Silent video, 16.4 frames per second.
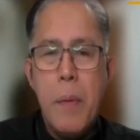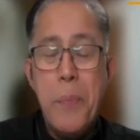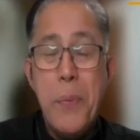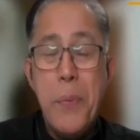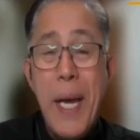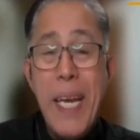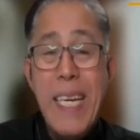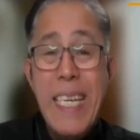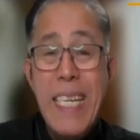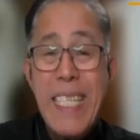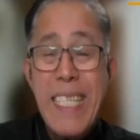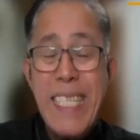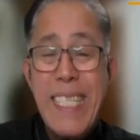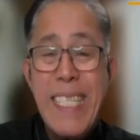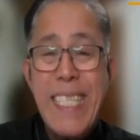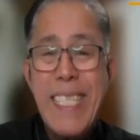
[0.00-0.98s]
Brothers
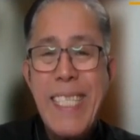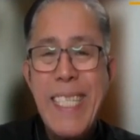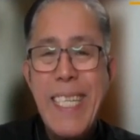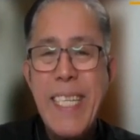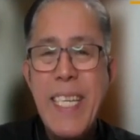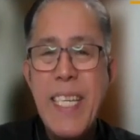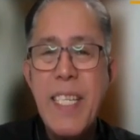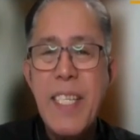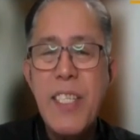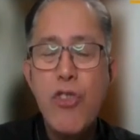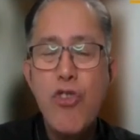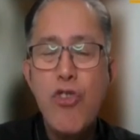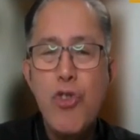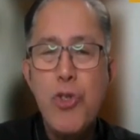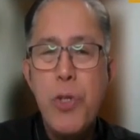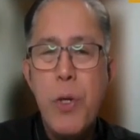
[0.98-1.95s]
and sisters,
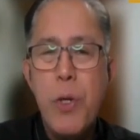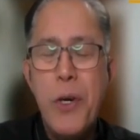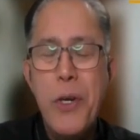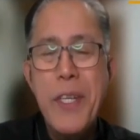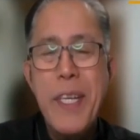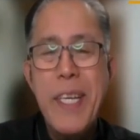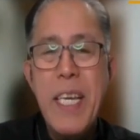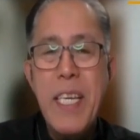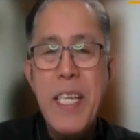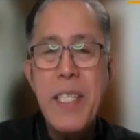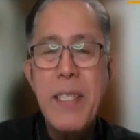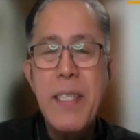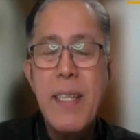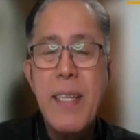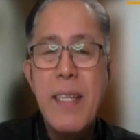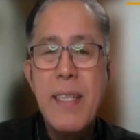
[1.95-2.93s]
on this
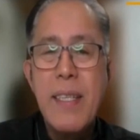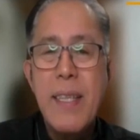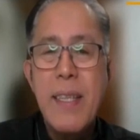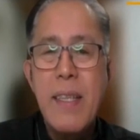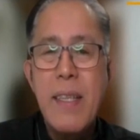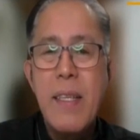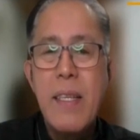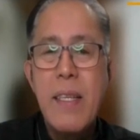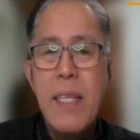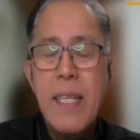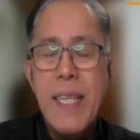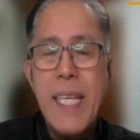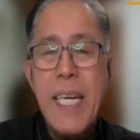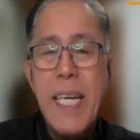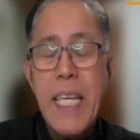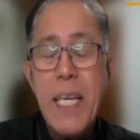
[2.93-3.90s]

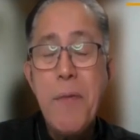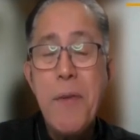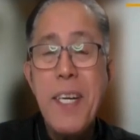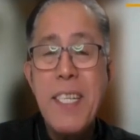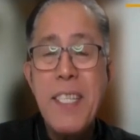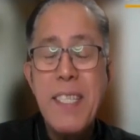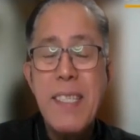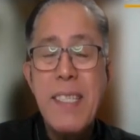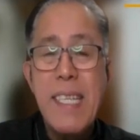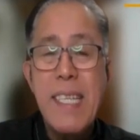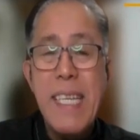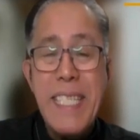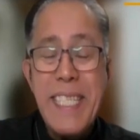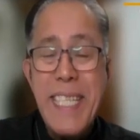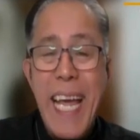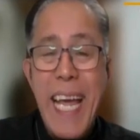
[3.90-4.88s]
31st
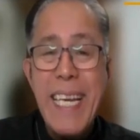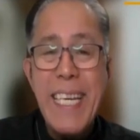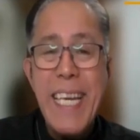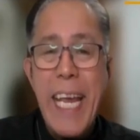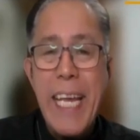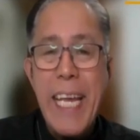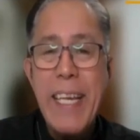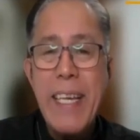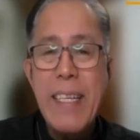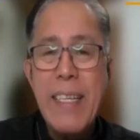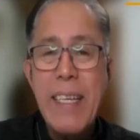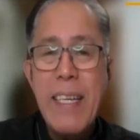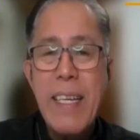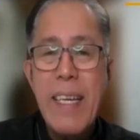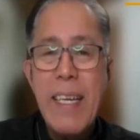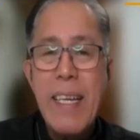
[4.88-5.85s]
Sunday,
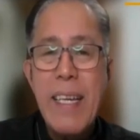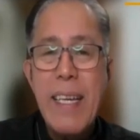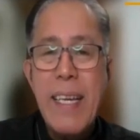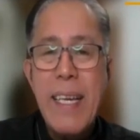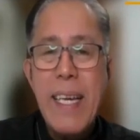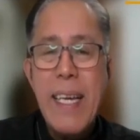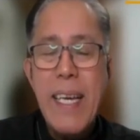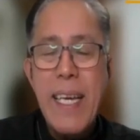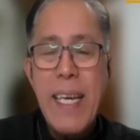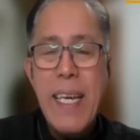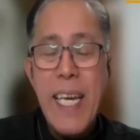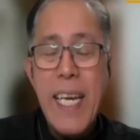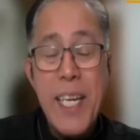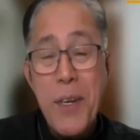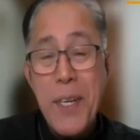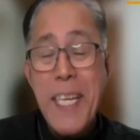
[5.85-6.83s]

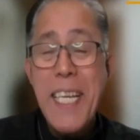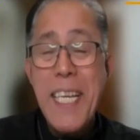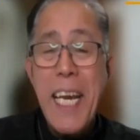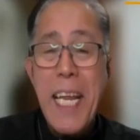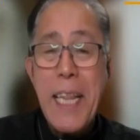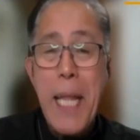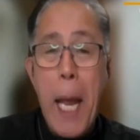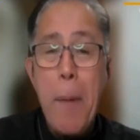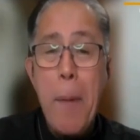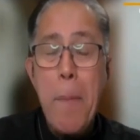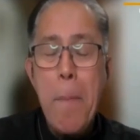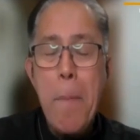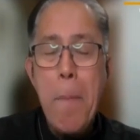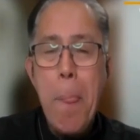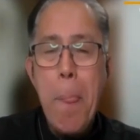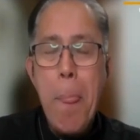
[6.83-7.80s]
in ordinary
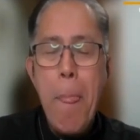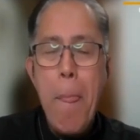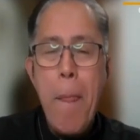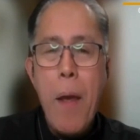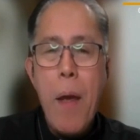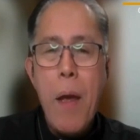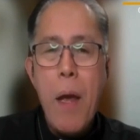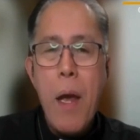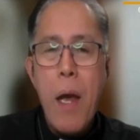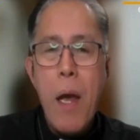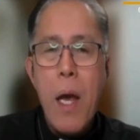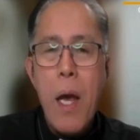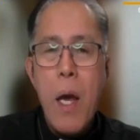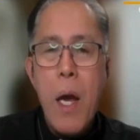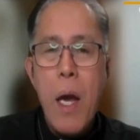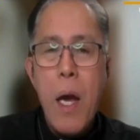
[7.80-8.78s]
time,
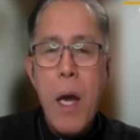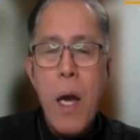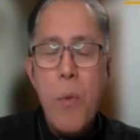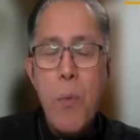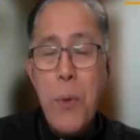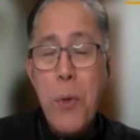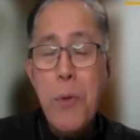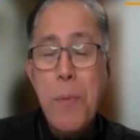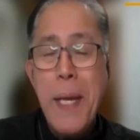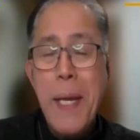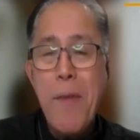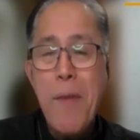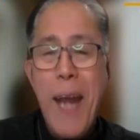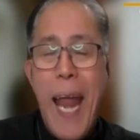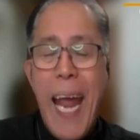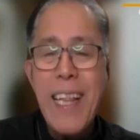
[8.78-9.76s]
we would be
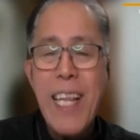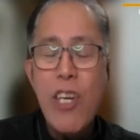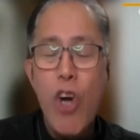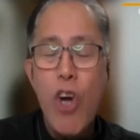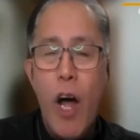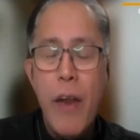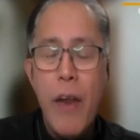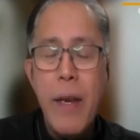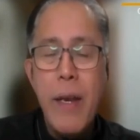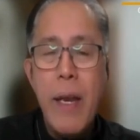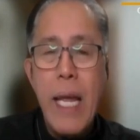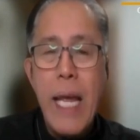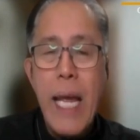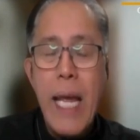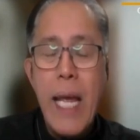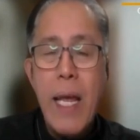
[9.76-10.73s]
reflecting on
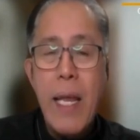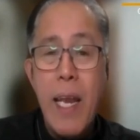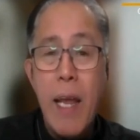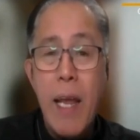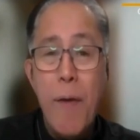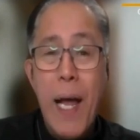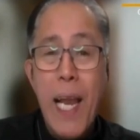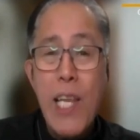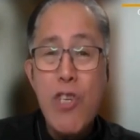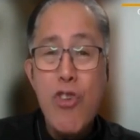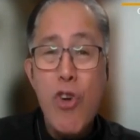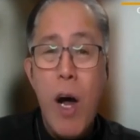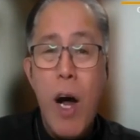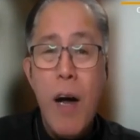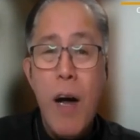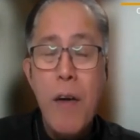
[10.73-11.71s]
the value
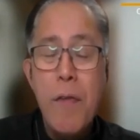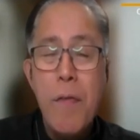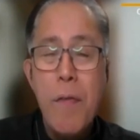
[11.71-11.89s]
of